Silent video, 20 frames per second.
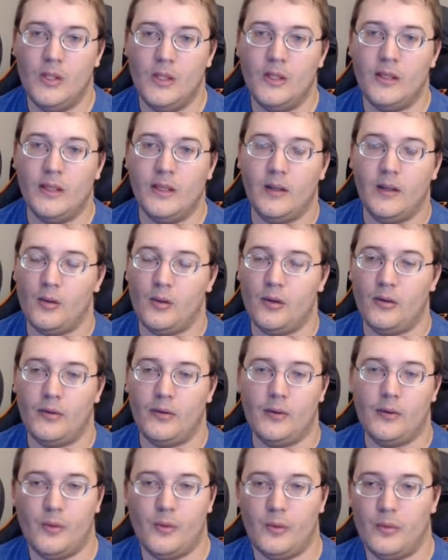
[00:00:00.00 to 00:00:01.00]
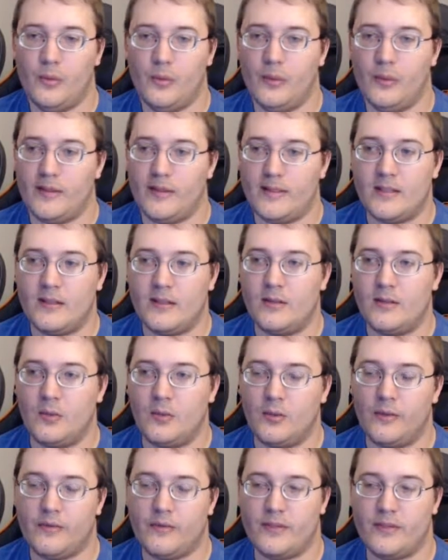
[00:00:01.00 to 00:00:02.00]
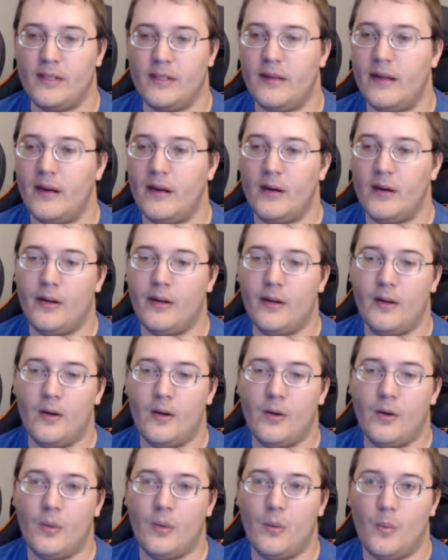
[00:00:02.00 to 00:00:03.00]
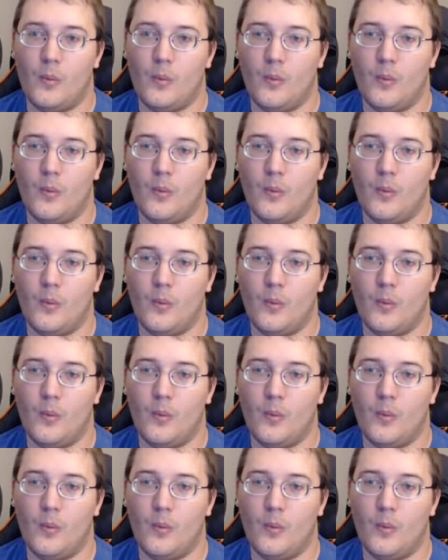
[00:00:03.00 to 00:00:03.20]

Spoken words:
or do this sort of scenario